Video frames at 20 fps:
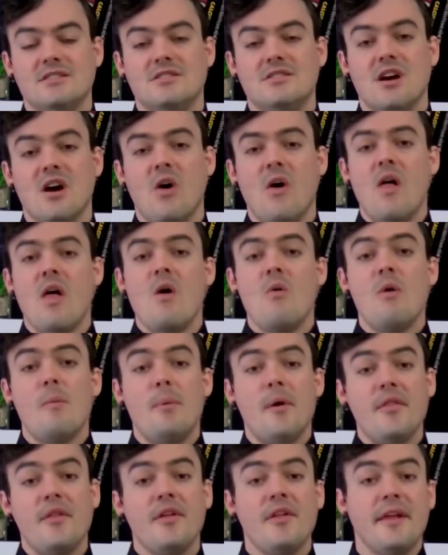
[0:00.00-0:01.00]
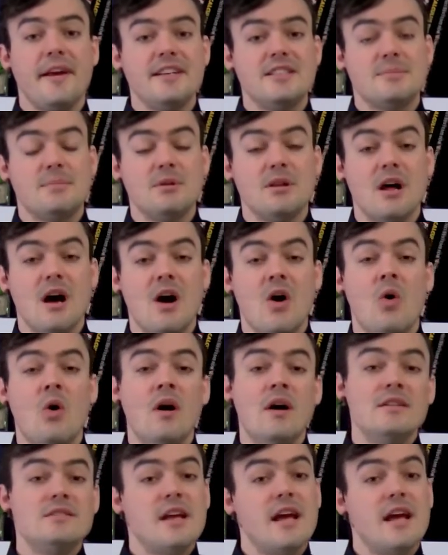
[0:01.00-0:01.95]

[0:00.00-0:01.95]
so we'll put the links below.